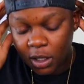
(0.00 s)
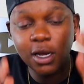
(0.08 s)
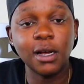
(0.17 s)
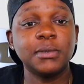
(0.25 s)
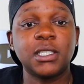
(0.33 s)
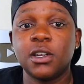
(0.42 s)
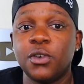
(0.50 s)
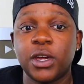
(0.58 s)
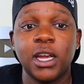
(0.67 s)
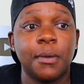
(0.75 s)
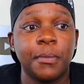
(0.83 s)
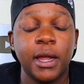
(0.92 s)
come sit on
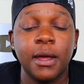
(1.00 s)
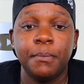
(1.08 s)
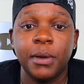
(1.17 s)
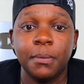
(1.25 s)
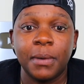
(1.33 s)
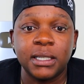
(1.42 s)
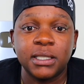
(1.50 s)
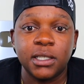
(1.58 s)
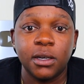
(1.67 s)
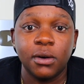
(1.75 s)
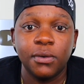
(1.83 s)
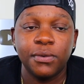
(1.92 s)
camera and be
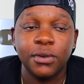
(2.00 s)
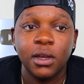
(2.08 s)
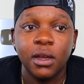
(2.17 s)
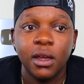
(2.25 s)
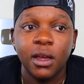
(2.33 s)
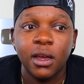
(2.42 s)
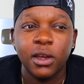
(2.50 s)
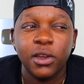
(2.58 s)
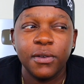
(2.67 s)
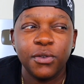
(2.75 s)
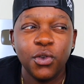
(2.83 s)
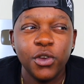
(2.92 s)
myself.
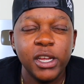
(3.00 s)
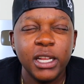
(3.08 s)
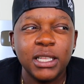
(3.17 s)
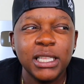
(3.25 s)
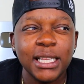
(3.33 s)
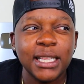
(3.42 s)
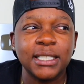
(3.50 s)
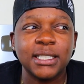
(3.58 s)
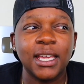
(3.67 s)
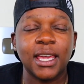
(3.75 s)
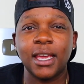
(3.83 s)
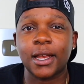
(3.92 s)
You, you, let that
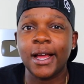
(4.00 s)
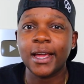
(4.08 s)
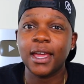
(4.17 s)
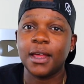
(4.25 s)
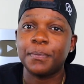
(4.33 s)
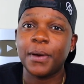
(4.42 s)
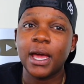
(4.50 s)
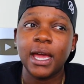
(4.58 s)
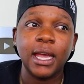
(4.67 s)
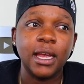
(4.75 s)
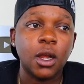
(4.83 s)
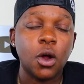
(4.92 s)
sink in. I get
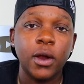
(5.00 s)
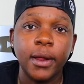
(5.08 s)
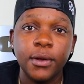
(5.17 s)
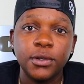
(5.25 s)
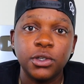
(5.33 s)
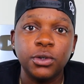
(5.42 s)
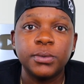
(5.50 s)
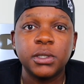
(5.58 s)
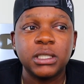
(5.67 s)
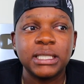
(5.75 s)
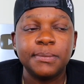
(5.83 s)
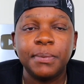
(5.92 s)
paid on YouTube to
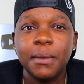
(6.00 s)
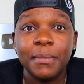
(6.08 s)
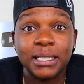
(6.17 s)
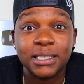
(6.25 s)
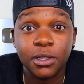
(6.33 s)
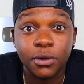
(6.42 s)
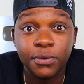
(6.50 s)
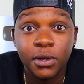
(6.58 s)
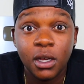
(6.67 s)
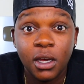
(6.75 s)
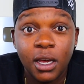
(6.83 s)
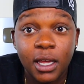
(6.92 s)
just be myself.
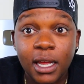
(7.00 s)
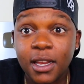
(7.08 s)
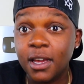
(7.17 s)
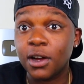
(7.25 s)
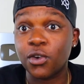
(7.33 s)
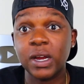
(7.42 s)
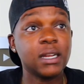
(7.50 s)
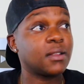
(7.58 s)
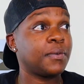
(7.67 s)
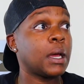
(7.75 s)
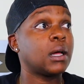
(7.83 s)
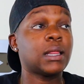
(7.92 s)
And yeah, granted
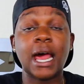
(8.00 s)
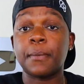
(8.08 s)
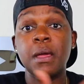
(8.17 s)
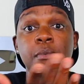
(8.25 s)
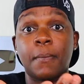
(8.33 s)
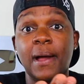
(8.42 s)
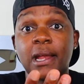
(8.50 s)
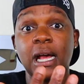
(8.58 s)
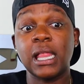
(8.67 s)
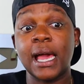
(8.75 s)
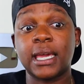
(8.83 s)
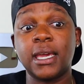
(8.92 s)
the fact a lot of people might
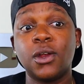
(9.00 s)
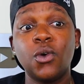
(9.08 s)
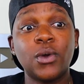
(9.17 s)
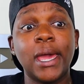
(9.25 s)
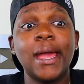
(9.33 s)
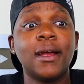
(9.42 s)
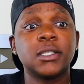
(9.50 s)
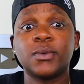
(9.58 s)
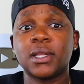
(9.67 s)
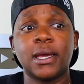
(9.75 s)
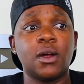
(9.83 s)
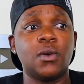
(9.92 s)
not like it. Who cares
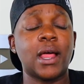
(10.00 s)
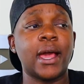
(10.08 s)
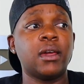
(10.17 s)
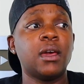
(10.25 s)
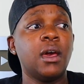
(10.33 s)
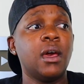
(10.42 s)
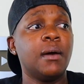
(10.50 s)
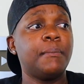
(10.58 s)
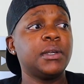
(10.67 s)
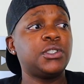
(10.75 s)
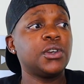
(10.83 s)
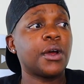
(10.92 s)
what they don't like?
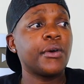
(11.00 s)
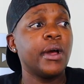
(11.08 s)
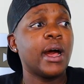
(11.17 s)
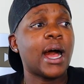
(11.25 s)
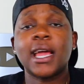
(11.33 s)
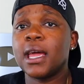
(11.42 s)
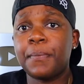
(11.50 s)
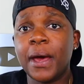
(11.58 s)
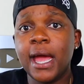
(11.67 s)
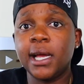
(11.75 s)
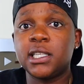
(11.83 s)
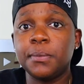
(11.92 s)
But you know, I get
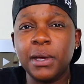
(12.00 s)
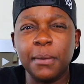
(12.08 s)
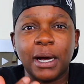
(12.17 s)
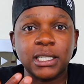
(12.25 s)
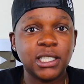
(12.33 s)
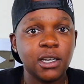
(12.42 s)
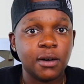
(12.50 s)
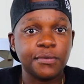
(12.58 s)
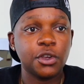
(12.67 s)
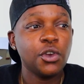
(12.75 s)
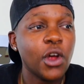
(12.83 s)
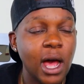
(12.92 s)
paid to be
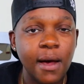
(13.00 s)
myself. Now you know